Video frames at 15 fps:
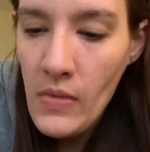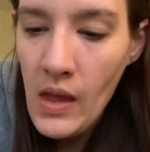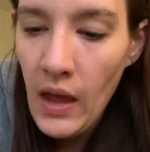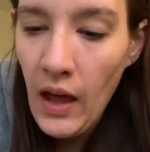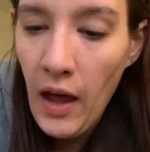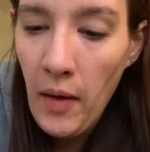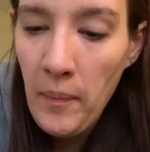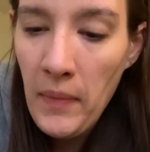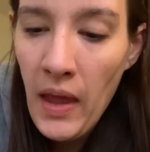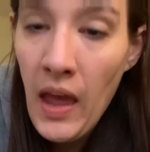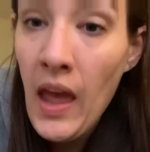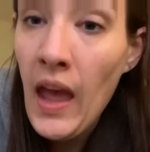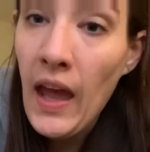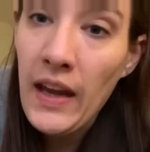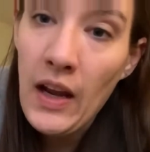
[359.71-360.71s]
And
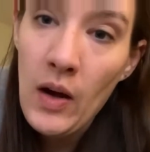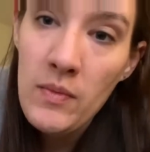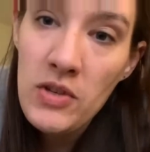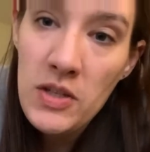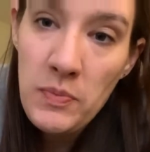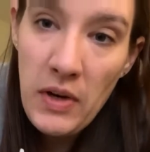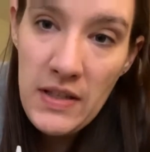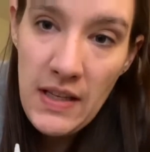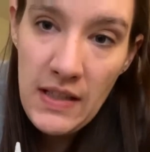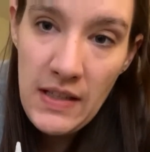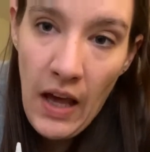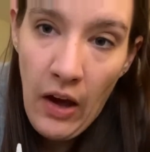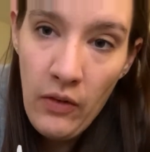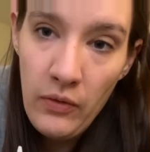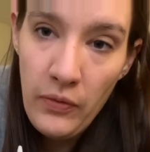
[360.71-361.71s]
now I'm just pressing
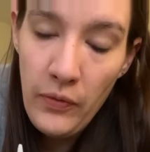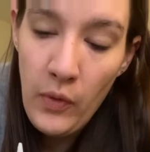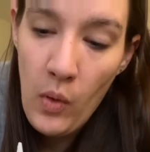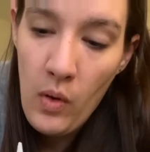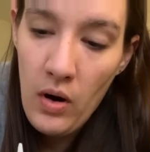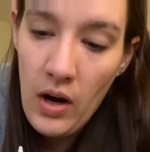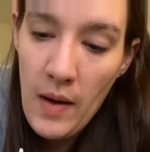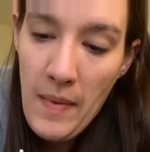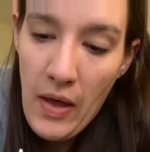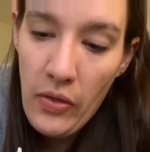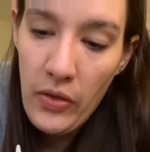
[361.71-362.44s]
down for about